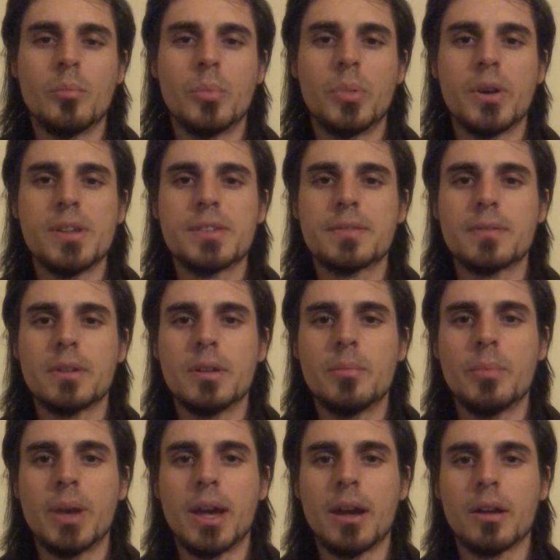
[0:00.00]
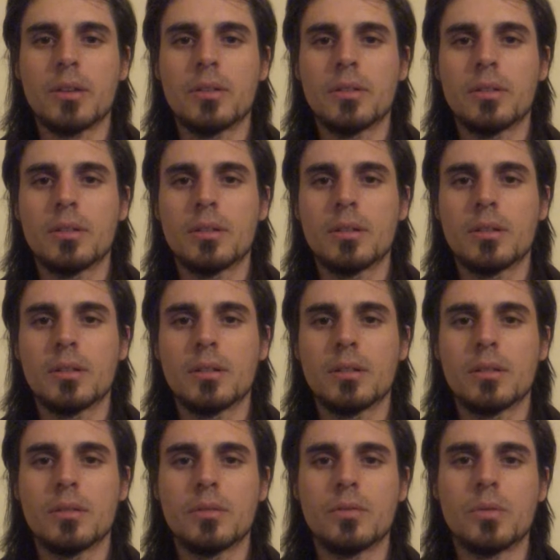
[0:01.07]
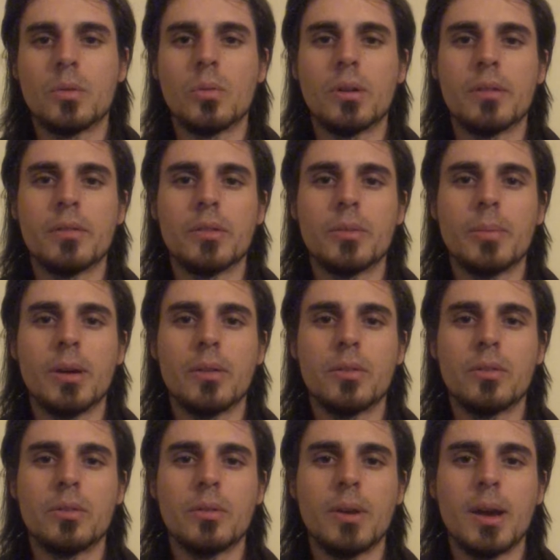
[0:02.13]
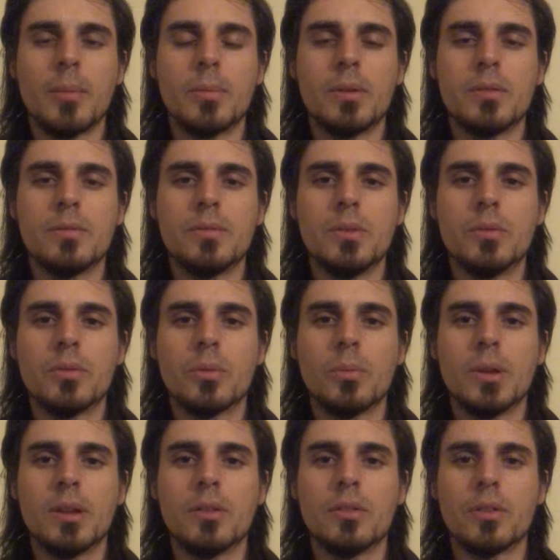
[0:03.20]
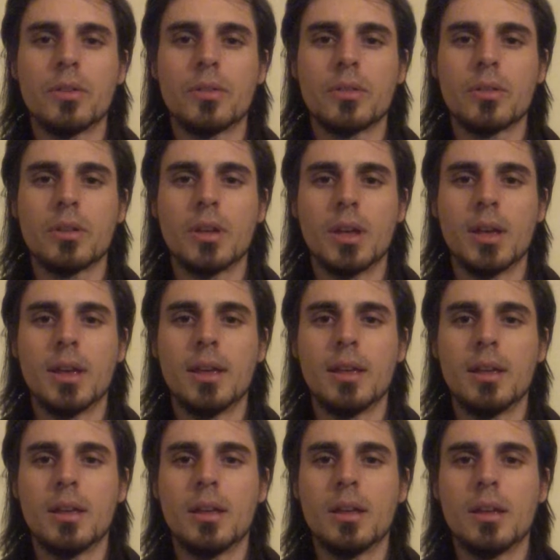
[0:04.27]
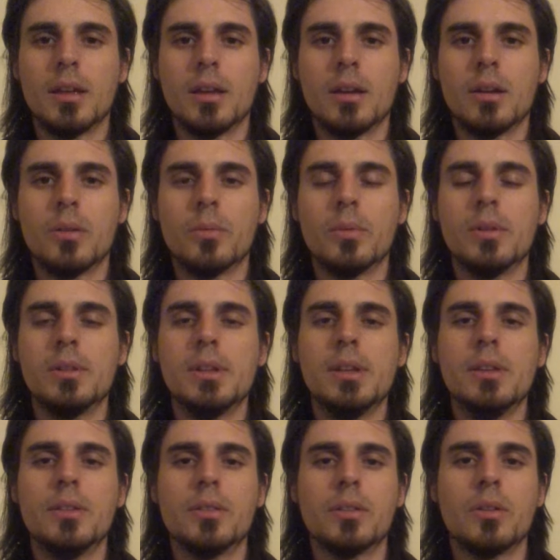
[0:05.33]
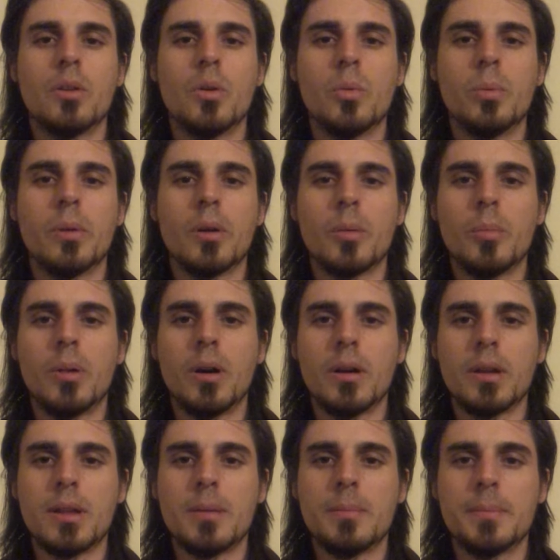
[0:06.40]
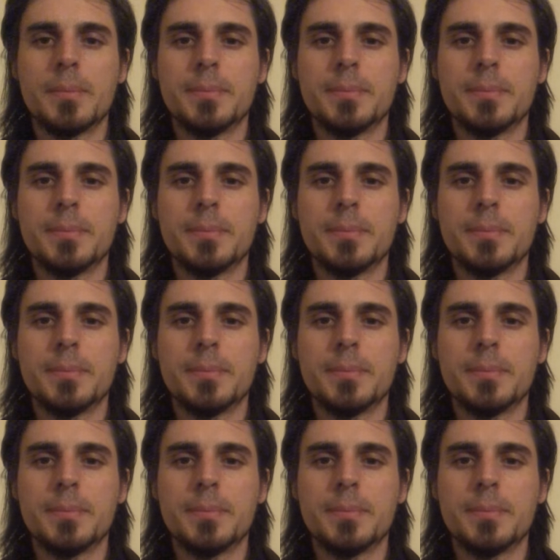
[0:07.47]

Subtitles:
brace for impact for whatever's about to happen in the future. We can just release and open our body.